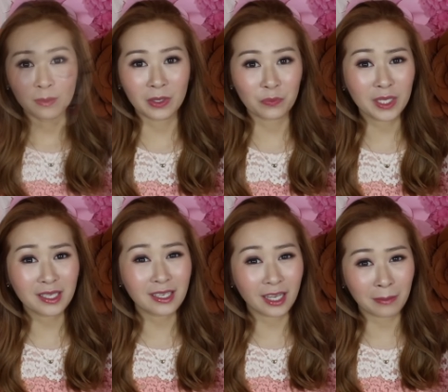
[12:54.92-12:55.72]
but when
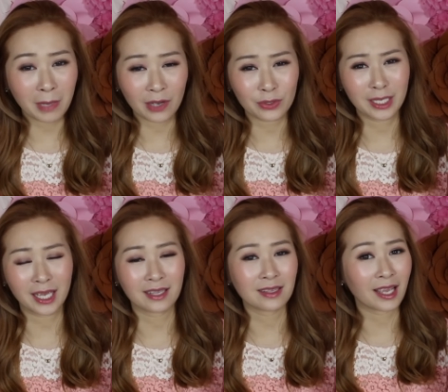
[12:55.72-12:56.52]
they came out
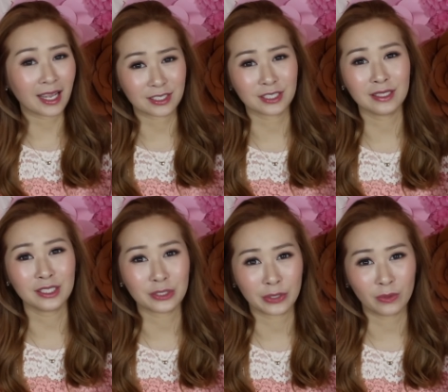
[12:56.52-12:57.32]
again, they
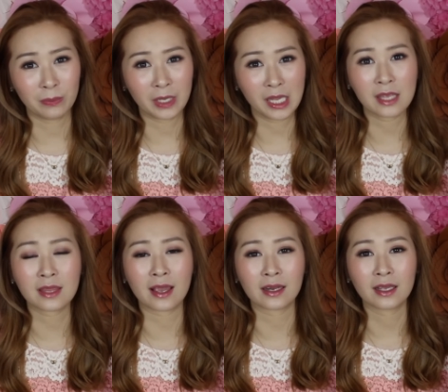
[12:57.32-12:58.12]
actually told me
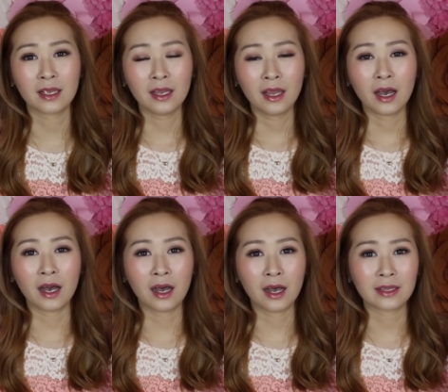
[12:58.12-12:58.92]
that
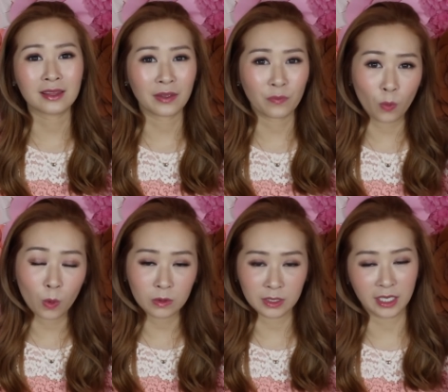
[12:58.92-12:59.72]
uh, they
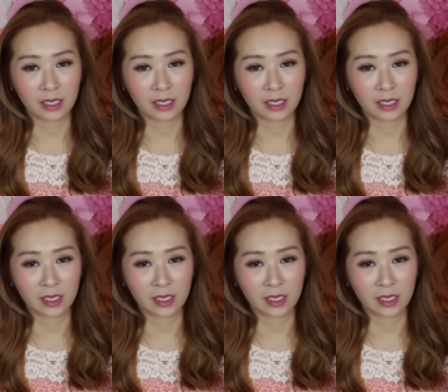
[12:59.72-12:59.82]
won't